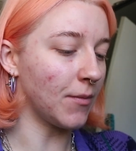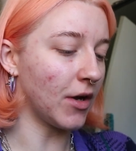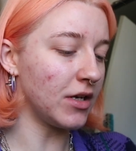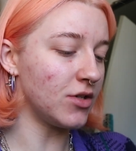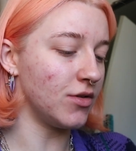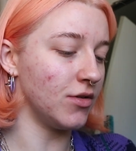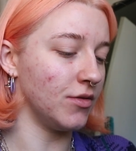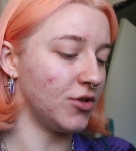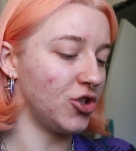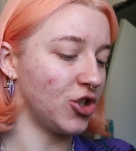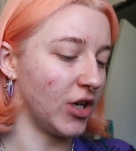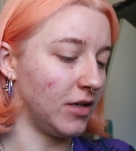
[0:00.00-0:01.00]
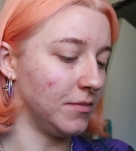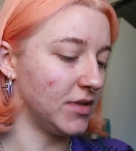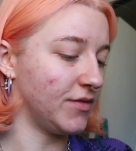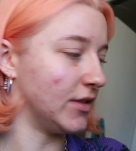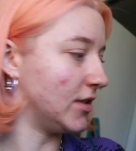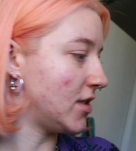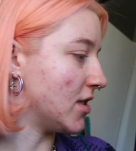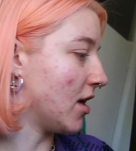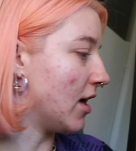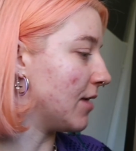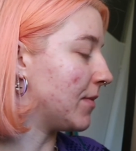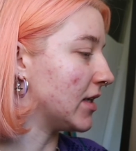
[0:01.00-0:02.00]
I'm going to Chelmsford
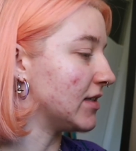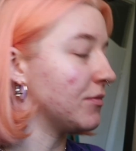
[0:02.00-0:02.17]
tonight because